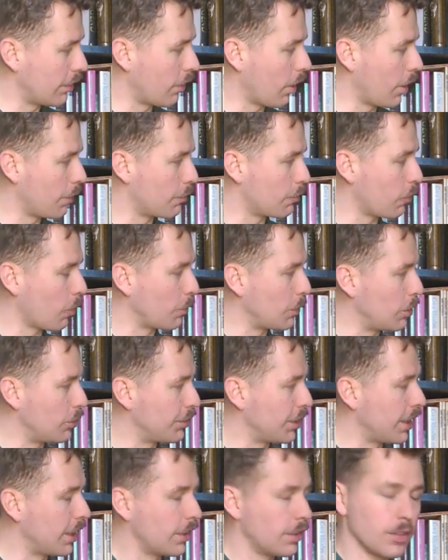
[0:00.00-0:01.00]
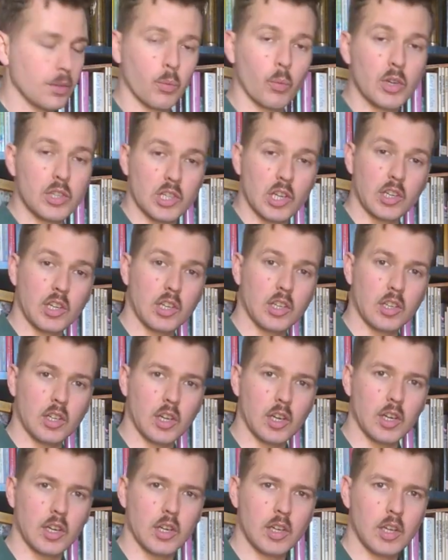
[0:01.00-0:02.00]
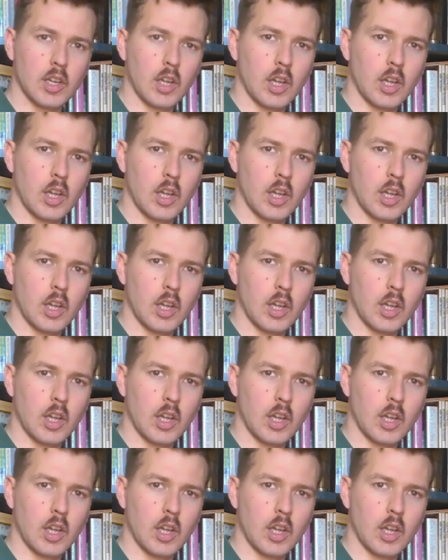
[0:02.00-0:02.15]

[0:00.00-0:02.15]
arrived from New Zealand and which I did an